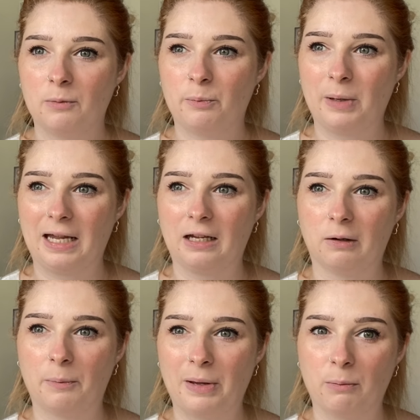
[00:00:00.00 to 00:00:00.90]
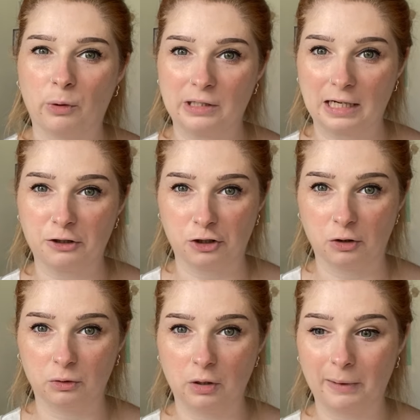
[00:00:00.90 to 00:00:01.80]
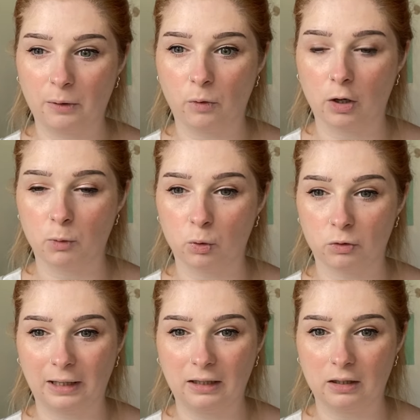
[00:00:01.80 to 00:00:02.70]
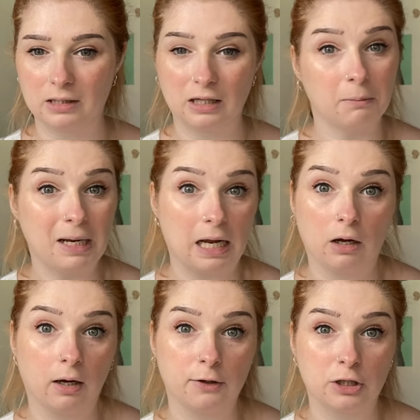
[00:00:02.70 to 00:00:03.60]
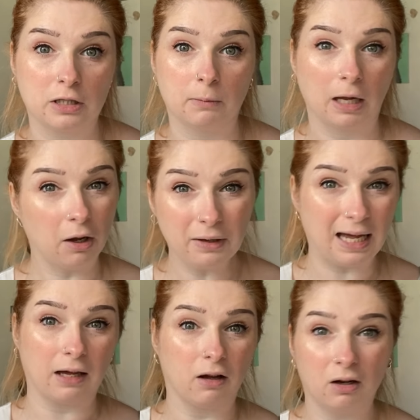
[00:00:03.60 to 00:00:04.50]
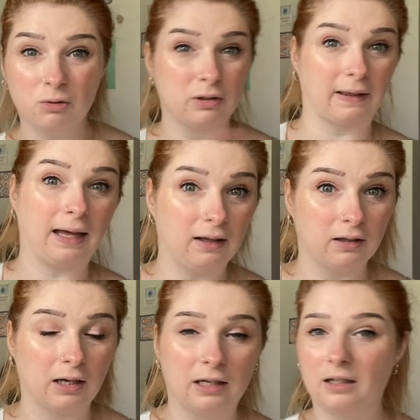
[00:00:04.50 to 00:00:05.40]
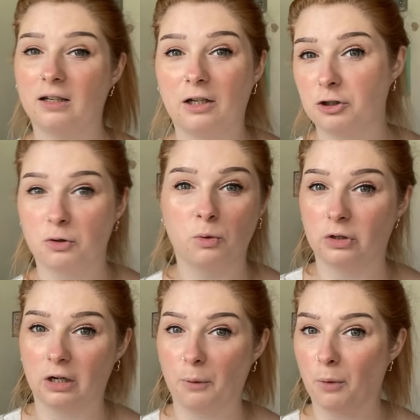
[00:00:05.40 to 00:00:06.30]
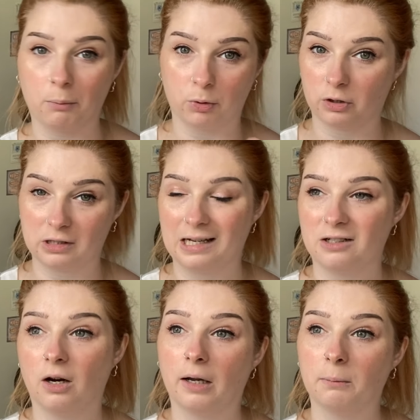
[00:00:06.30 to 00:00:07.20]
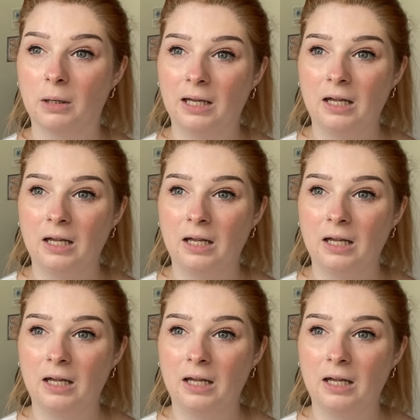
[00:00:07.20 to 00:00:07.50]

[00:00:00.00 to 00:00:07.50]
being a bit more intentional about what I'm ordering because at the minute I just am like, oh yeah, I'll order that and I just order like one product at a time.